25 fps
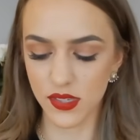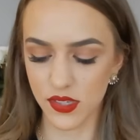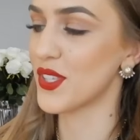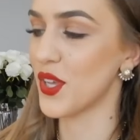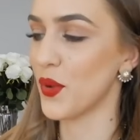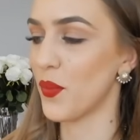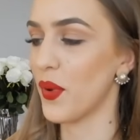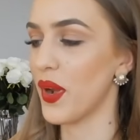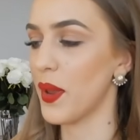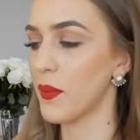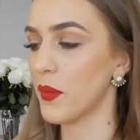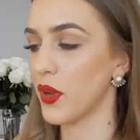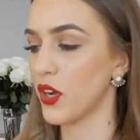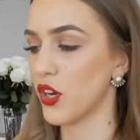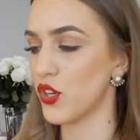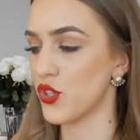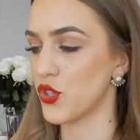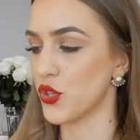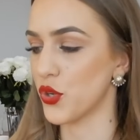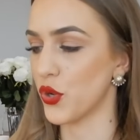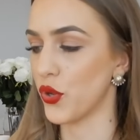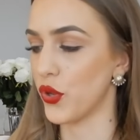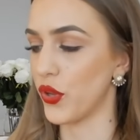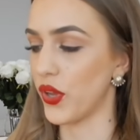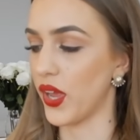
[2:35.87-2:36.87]
So what I'm going
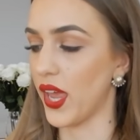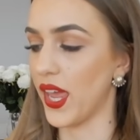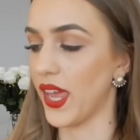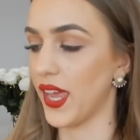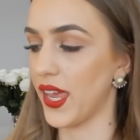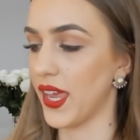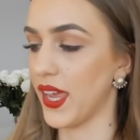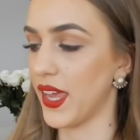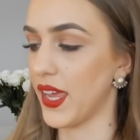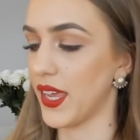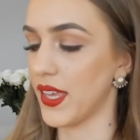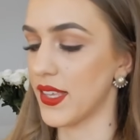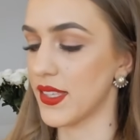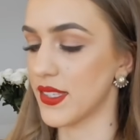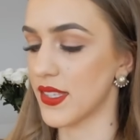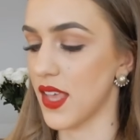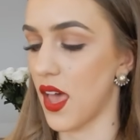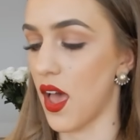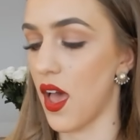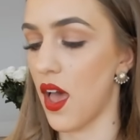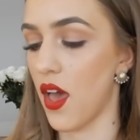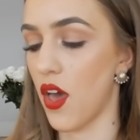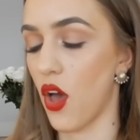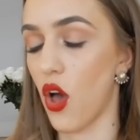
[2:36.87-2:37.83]
to do is,